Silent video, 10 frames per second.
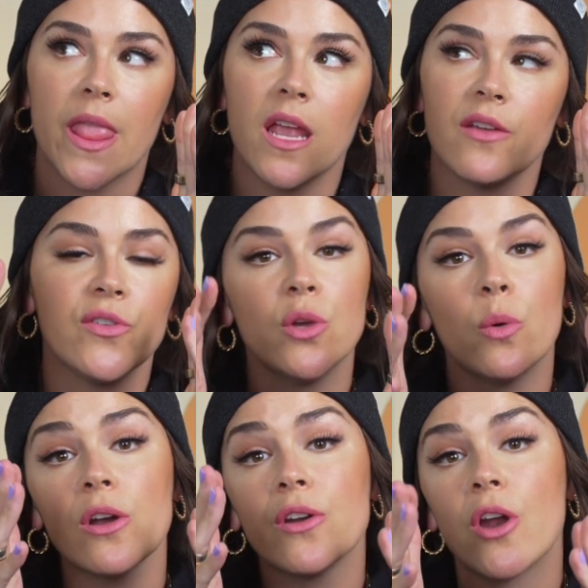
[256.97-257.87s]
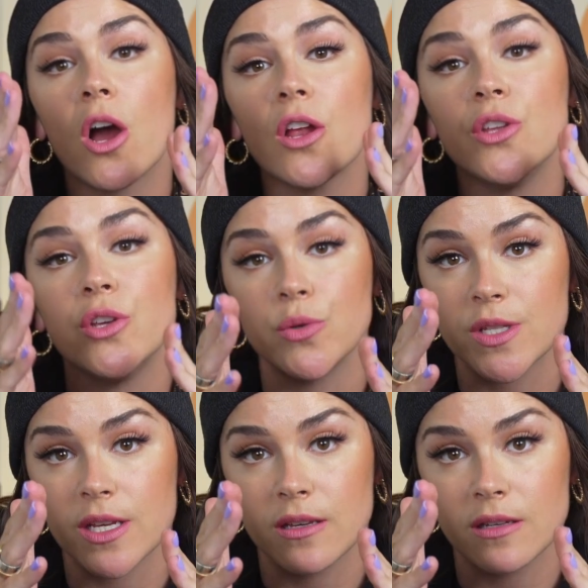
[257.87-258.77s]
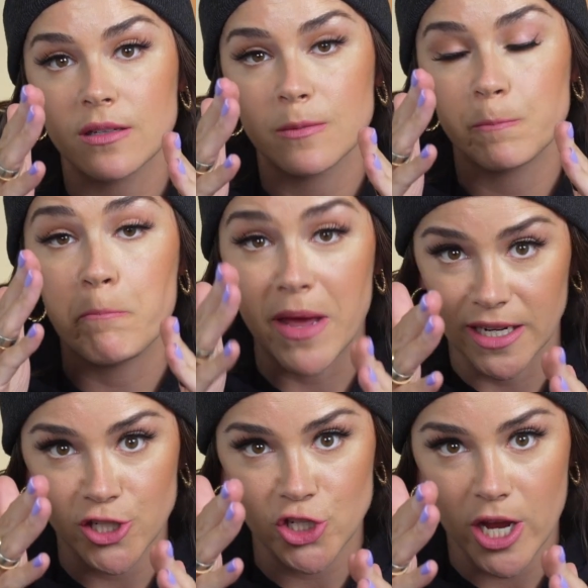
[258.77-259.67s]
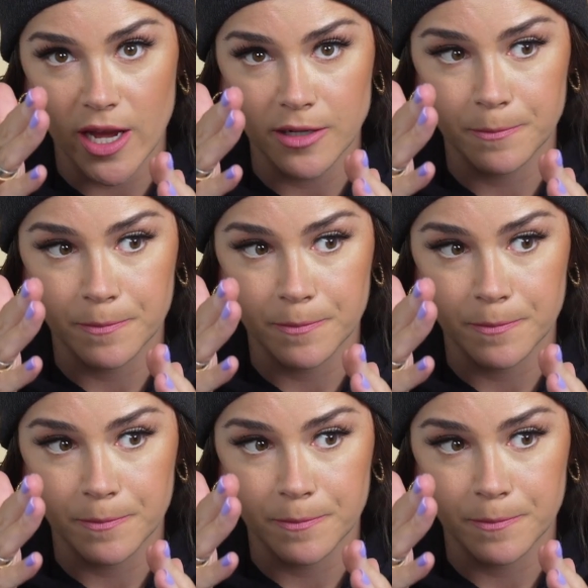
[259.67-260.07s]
If you are not using ManyChat,